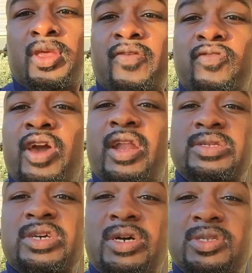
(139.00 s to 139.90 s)
If you got
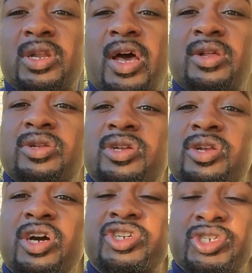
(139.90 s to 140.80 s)
$1,000
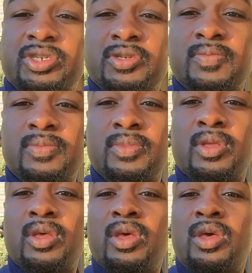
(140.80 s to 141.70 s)
deduction,
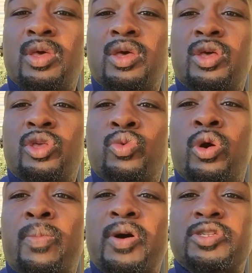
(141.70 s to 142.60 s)
you
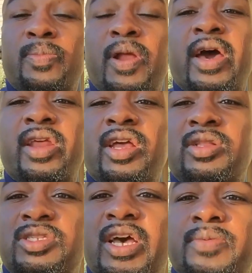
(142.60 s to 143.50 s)
will multiply that
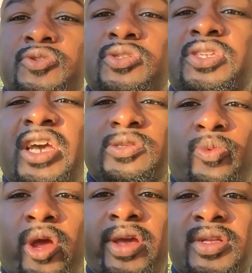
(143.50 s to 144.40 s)
times your tax
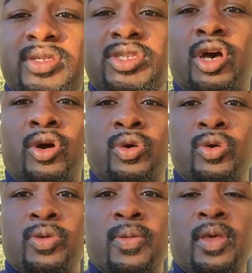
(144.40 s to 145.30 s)
bracket.
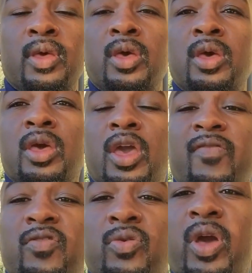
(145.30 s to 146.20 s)
So
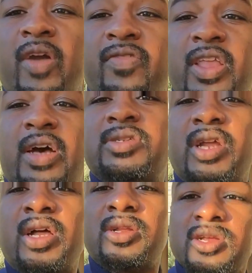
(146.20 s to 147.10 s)
if you have
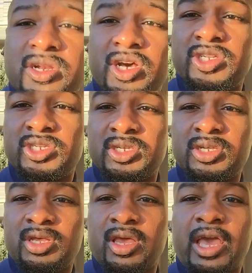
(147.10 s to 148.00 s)
$1,000 deduction
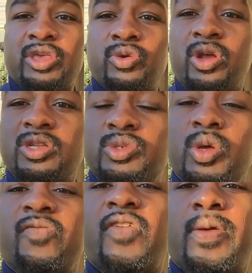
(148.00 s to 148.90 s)
and you're in a
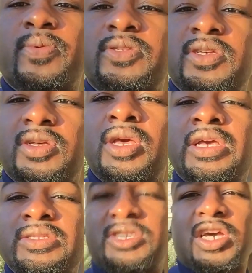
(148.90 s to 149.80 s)
25%
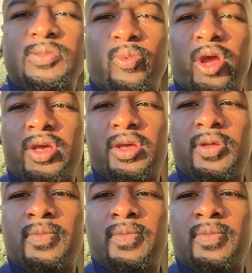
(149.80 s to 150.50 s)
tax bracket,